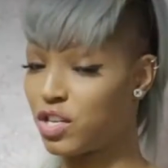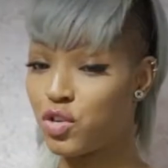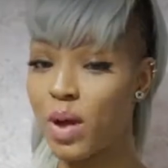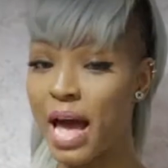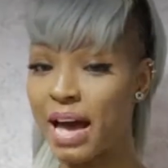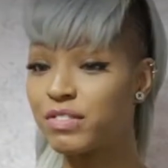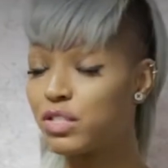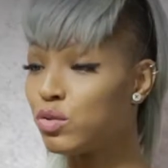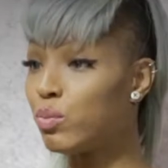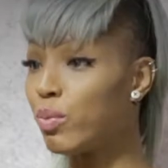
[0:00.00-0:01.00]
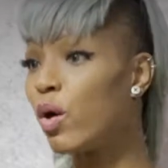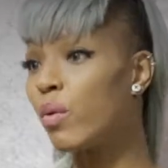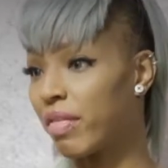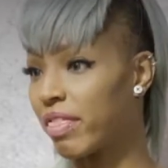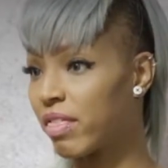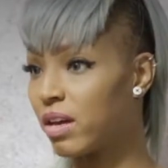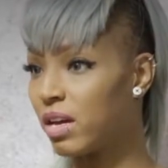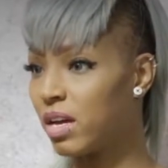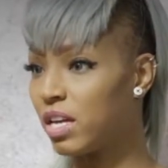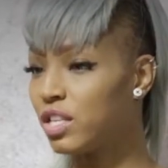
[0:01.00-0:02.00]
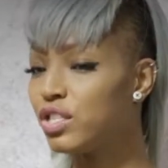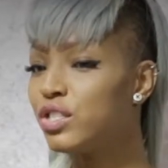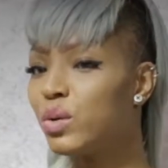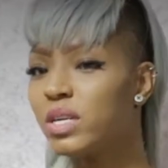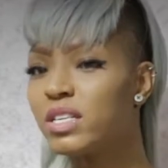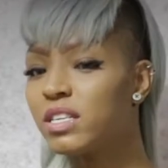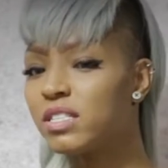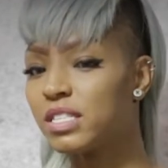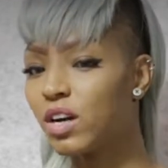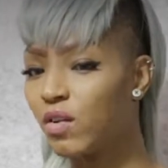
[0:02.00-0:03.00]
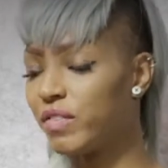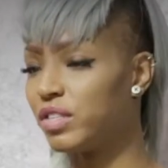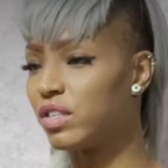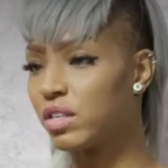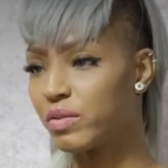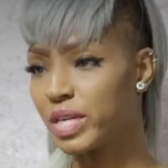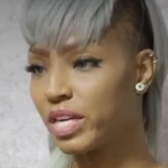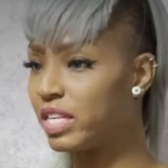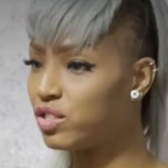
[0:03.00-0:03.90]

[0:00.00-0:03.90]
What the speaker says: You have to do both. You're doing yourself and your career an